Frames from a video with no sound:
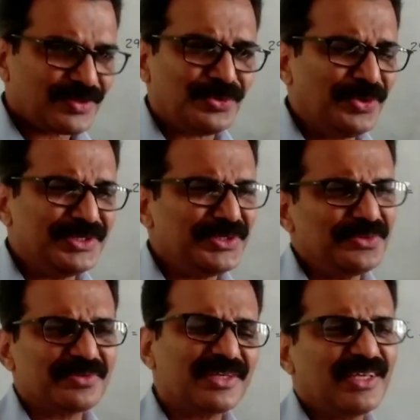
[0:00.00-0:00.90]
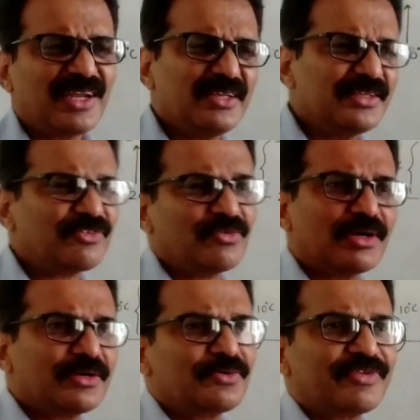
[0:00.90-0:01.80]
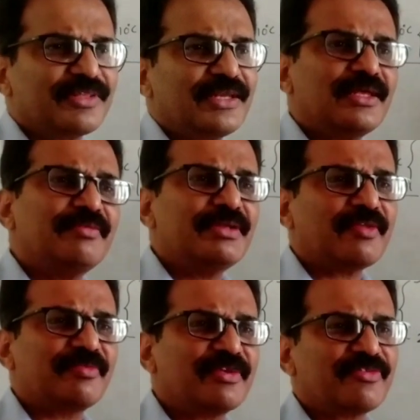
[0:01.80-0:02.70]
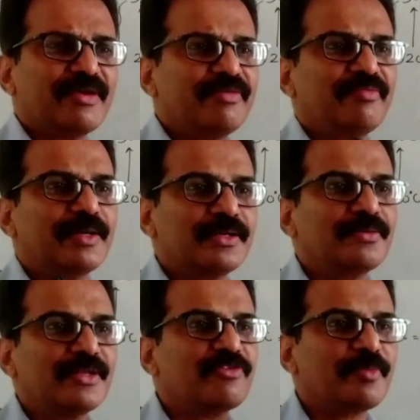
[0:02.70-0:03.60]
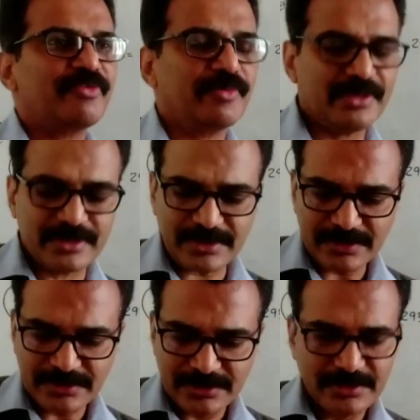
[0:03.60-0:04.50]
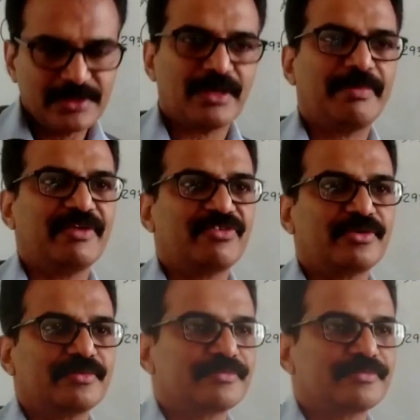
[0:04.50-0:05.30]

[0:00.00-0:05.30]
No issue. Here I just wanted to say that every substance has a particular specific capacity.